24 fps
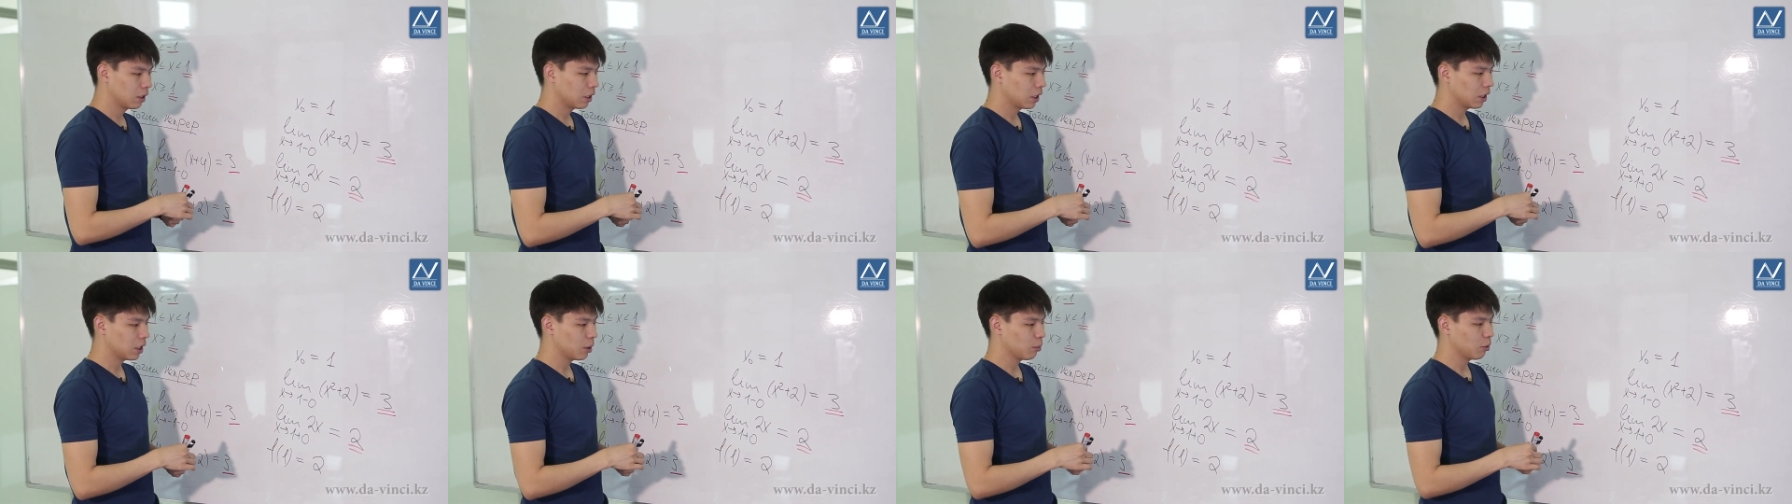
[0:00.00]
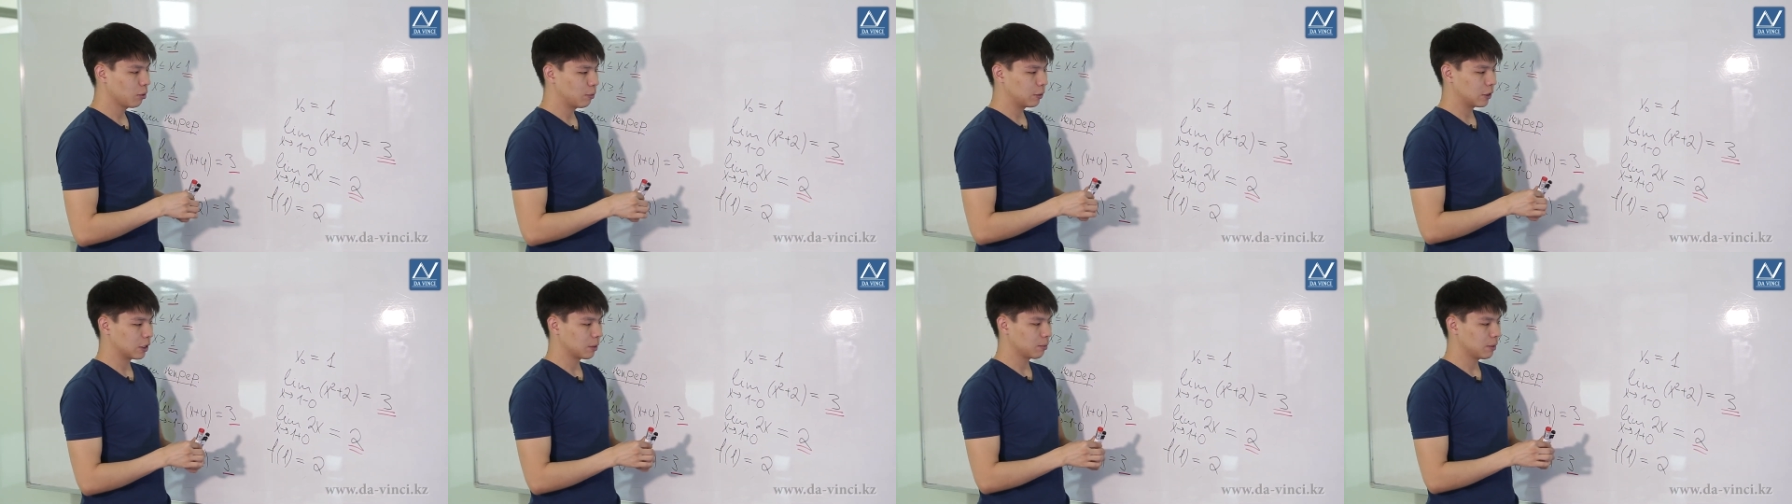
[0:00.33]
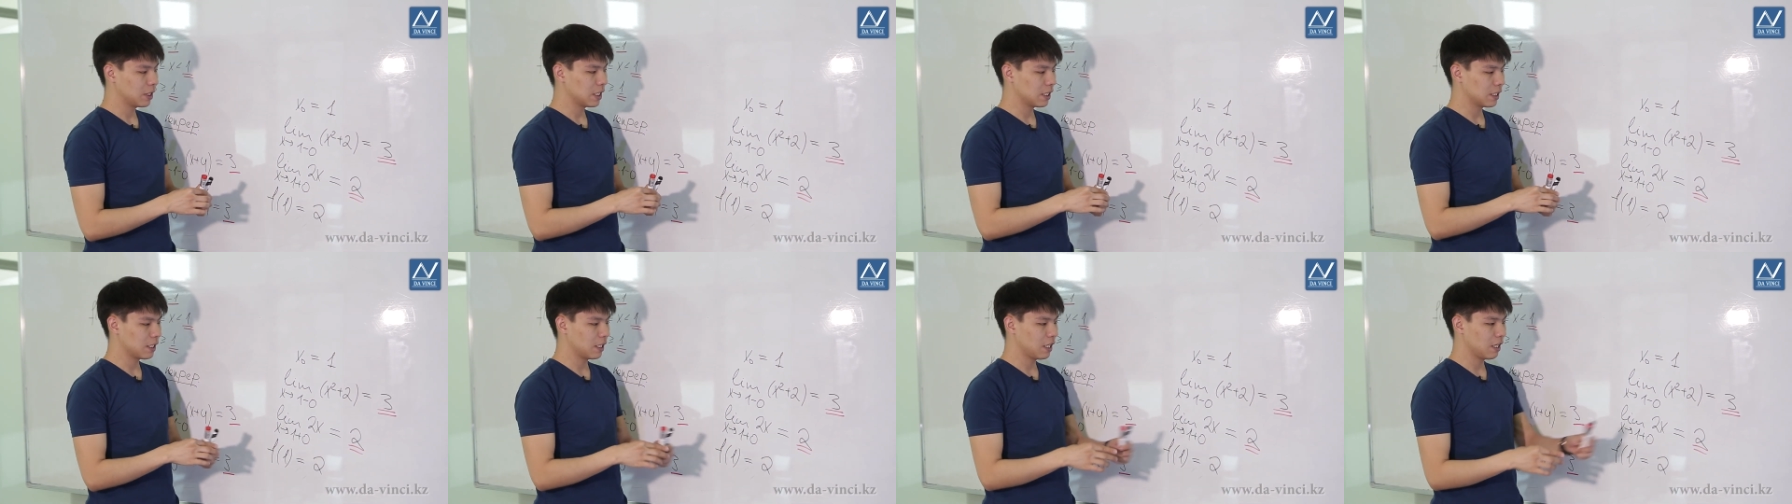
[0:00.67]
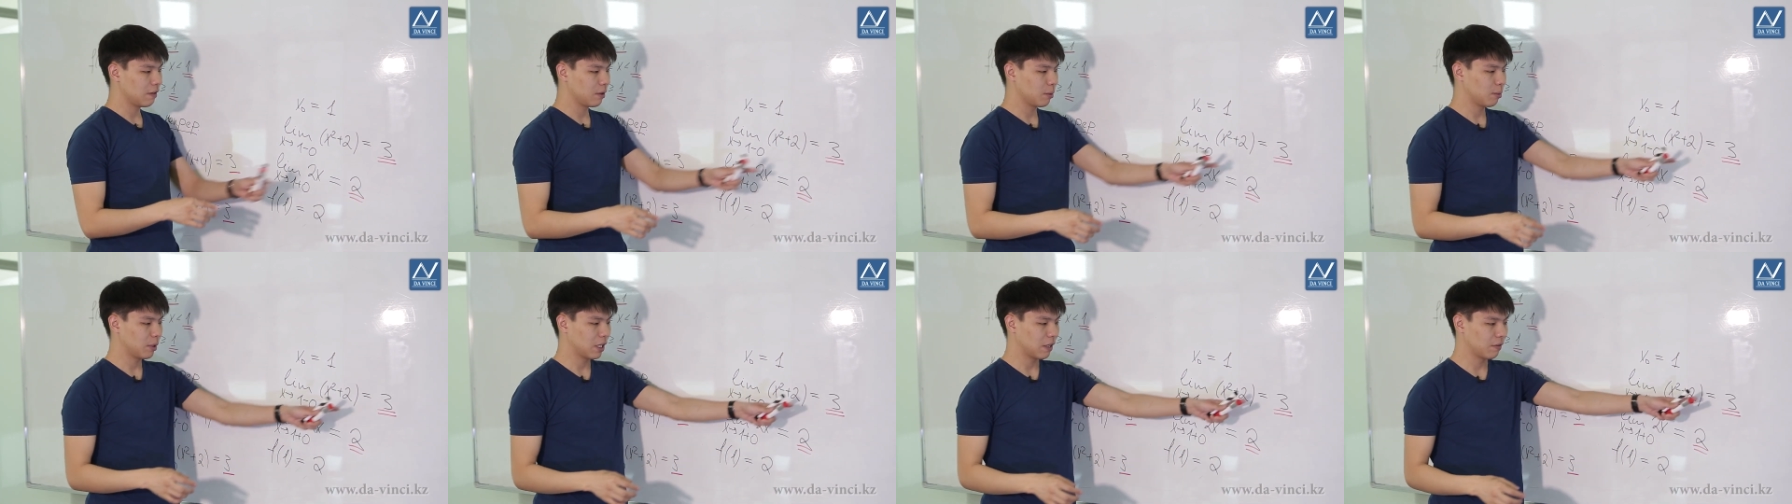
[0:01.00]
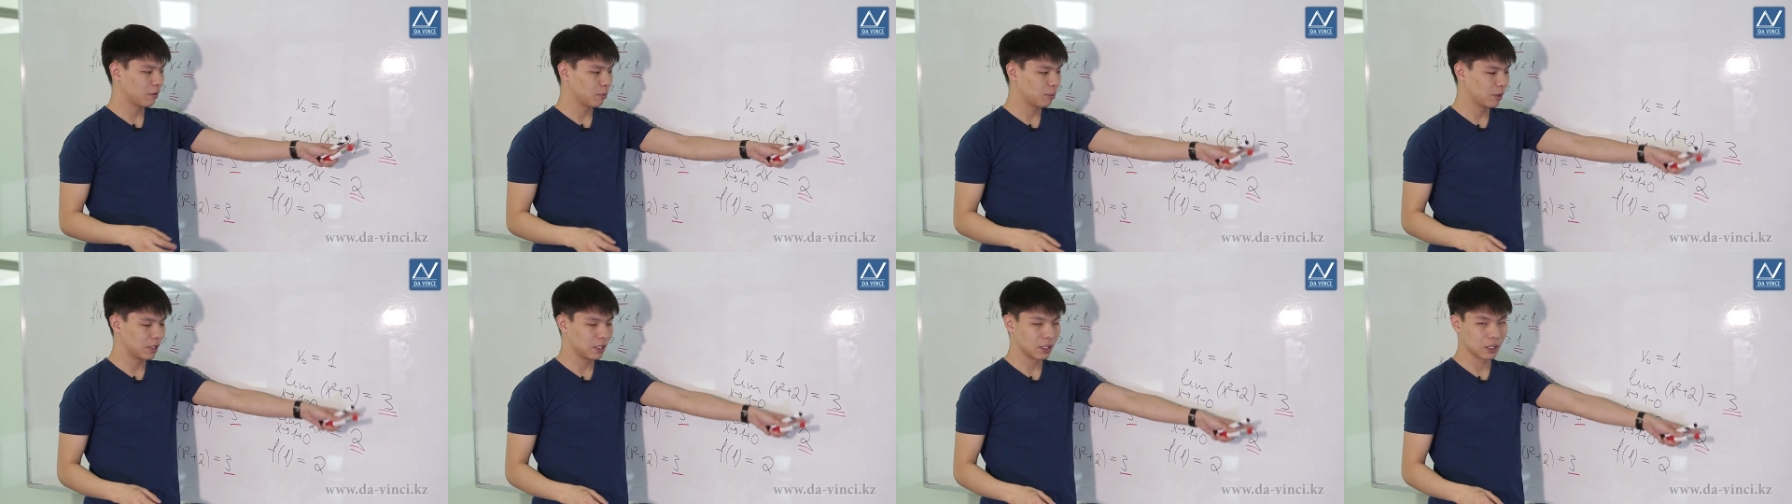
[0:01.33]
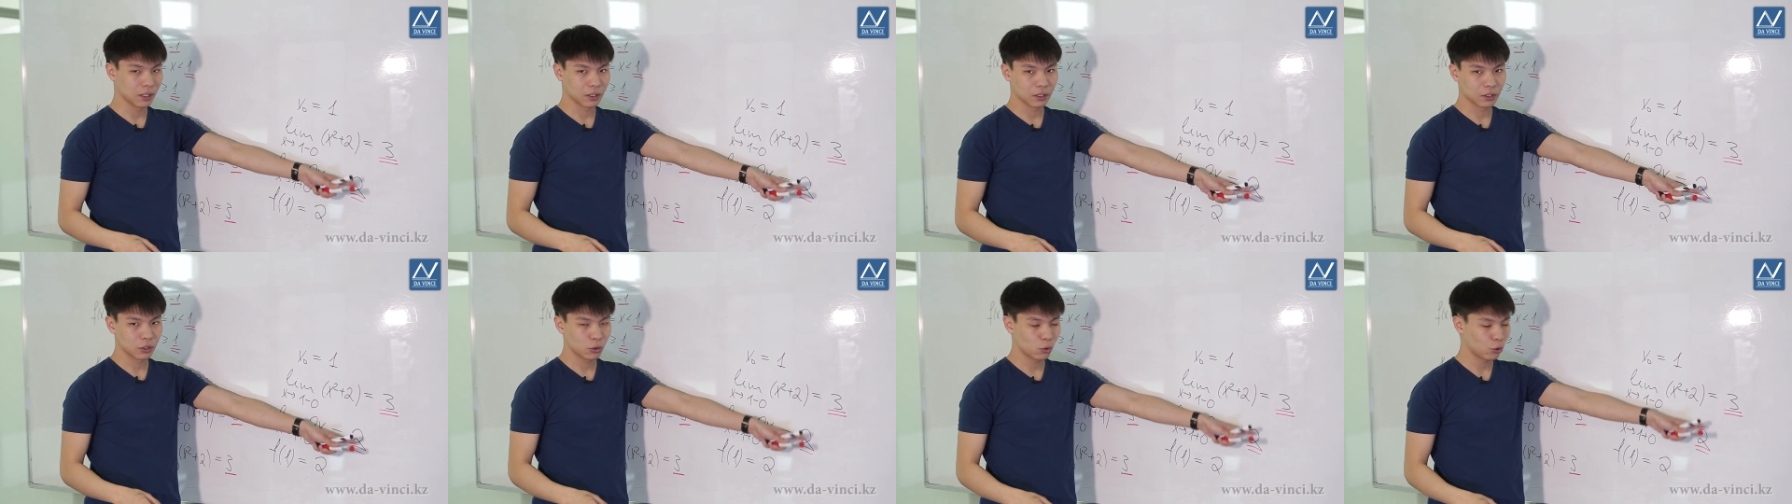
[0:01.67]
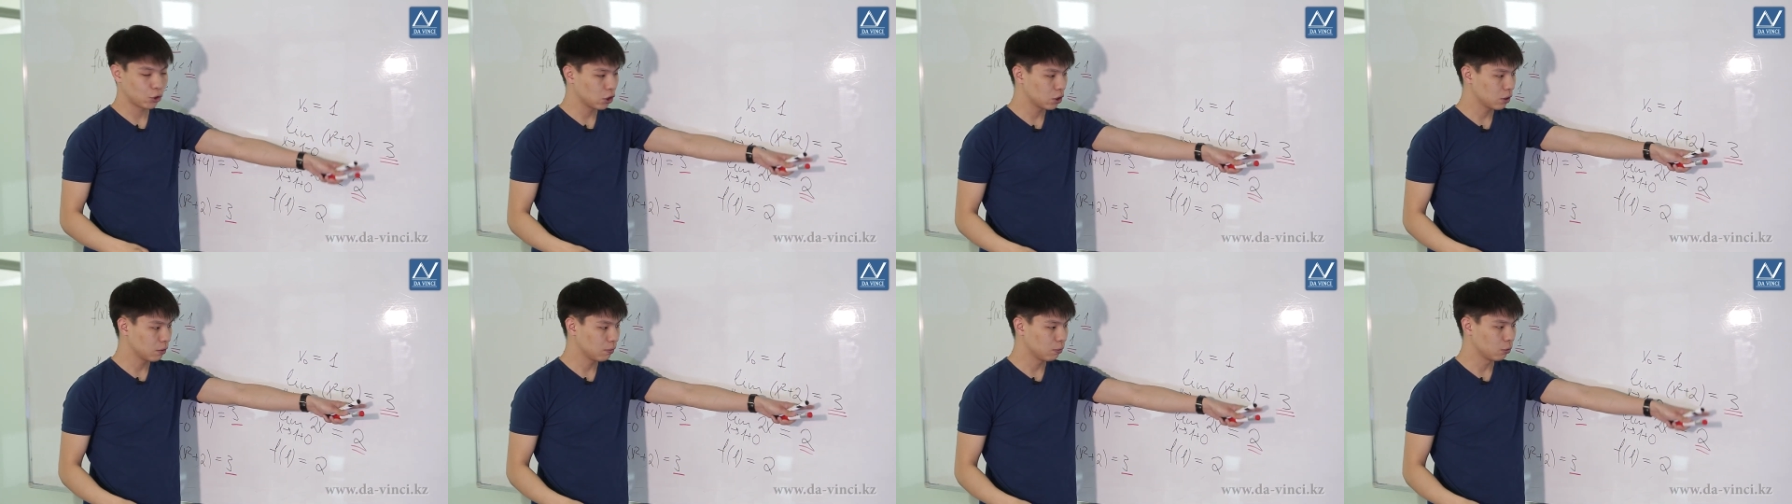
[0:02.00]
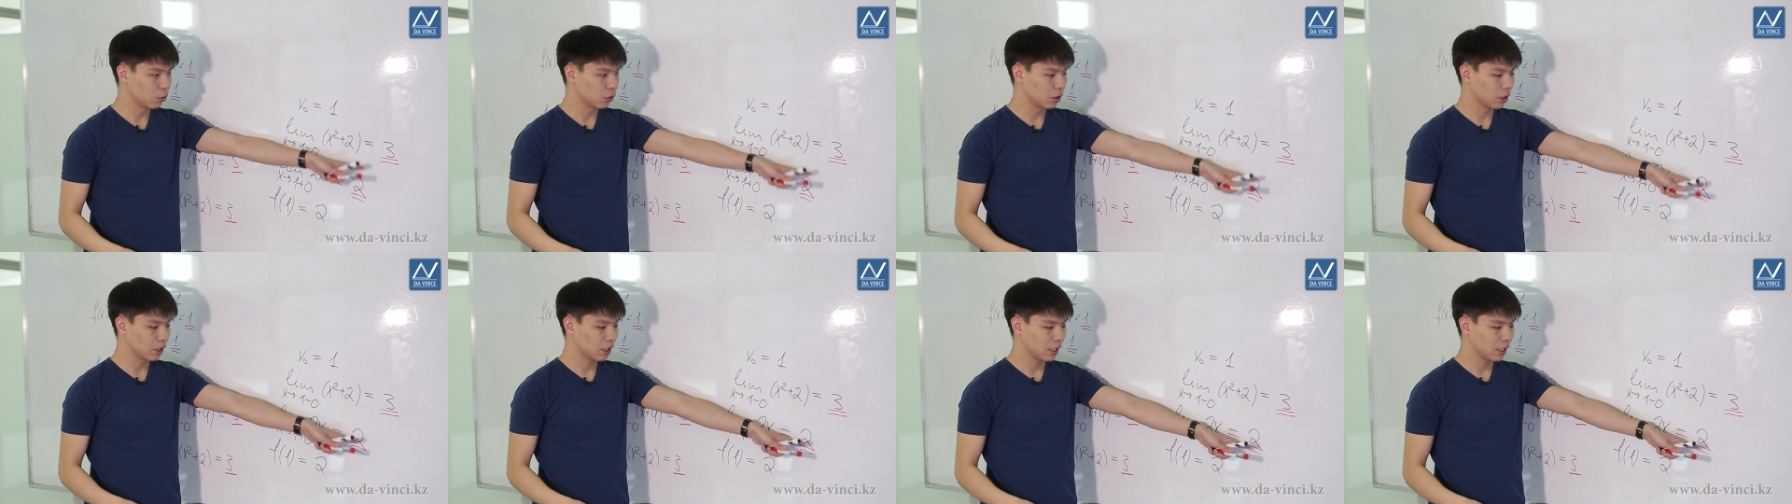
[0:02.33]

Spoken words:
Thus, if the left and right limits exist, are